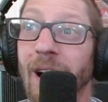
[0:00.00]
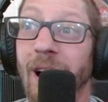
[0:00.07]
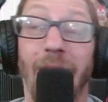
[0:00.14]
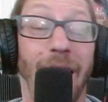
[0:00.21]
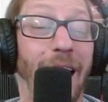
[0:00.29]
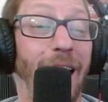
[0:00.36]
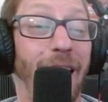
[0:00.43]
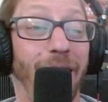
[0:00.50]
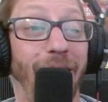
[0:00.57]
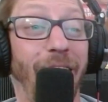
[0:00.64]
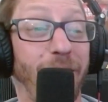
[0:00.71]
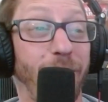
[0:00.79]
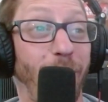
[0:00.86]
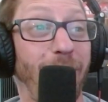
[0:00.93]
a
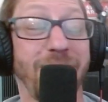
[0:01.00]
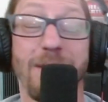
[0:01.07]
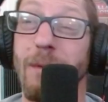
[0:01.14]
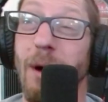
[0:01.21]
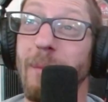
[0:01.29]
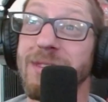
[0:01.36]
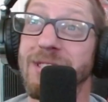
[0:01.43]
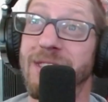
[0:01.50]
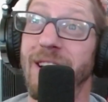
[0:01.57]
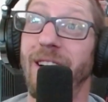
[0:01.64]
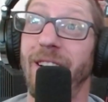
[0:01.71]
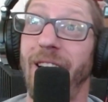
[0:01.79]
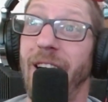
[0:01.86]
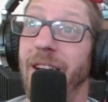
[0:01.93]
lot of crazy moments there.
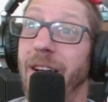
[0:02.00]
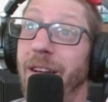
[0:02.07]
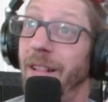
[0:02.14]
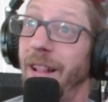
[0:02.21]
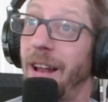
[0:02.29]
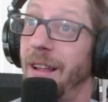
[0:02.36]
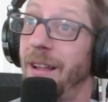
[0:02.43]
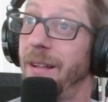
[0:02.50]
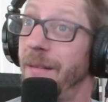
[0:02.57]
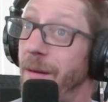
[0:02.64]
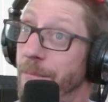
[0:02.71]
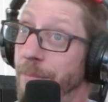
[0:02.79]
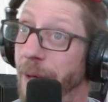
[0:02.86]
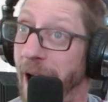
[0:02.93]
A lot of
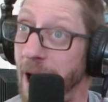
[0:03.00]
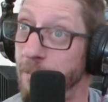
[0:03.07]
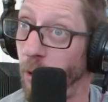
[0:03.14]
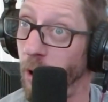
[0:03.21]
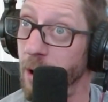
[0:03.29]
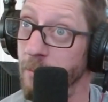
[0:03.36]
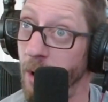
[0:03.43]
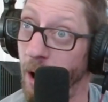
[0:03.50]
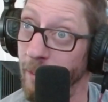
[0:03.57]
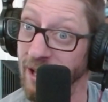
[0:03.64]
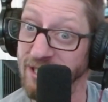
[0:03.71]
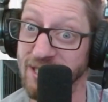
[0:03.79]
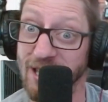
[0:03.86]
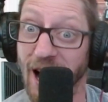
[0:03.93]
bad boy
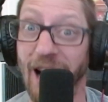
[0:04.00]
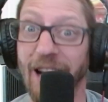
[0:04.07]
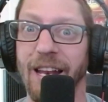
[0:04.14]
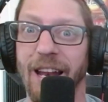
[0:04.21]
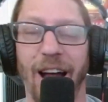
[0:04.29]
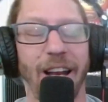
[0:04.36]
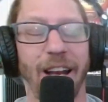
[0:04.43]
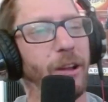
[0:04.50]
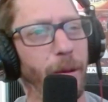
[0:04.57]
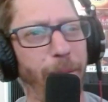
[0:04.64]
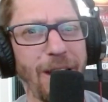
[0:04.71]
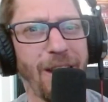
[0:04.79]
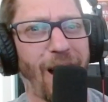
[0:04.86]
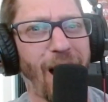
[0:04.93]
moments. Naughty. Don't
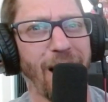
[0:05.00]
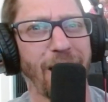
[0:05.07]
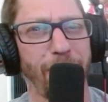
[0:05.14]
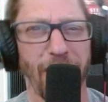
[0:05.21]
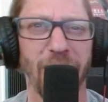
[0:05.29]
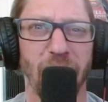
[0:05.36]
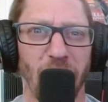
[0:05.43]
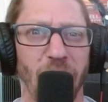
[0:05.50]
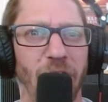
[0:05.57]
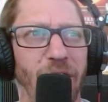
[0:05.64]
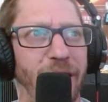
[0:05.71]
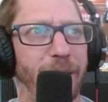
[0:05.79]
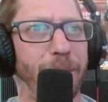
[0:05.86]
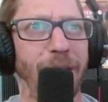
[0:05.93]
be naughty. Be
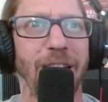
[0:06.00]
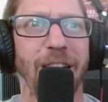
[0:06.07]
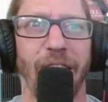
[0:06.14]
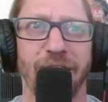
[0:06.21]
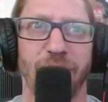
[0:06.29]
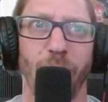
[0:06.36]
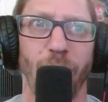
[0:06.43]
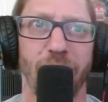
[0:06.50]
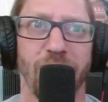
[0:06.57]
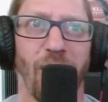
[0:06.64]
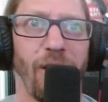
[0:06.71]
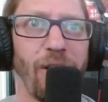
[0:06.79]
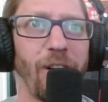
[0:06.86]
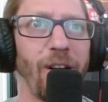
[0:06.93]
good. Be nice to each
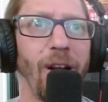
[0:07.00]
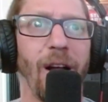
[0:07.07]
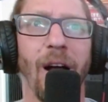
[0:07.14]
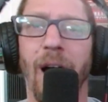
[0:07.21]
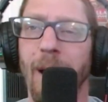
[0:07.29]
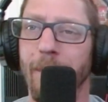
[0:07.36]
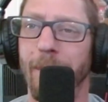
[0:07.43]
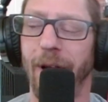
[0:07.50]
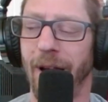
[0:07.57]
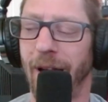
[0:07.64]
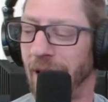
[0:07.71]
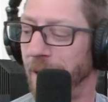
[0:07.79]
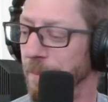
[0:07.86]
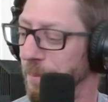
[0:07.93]
other.
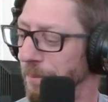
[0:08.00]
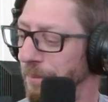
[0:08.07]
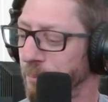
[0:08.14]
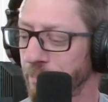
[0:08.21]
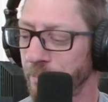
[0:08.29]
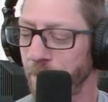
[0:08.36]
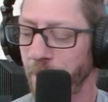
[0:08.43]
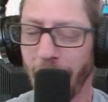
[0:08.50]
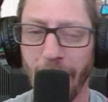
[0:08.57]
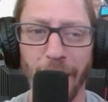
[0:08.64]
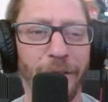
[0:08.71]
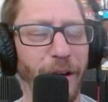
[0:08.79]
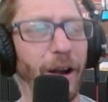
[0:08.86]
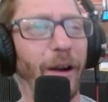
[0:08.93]
But
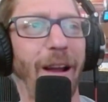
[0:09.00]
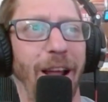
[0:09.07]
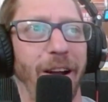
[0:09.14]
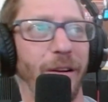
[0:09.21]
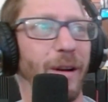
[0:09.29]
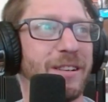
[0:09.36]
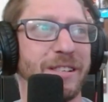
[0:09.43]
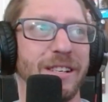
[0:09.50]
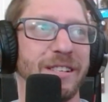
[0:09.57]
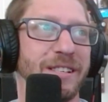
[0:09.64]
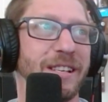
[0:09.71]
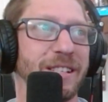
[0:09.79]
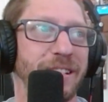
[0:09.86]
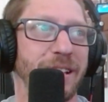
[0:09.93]
very interesting to
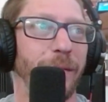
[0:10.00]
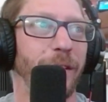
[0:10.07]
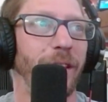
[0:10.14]
see some of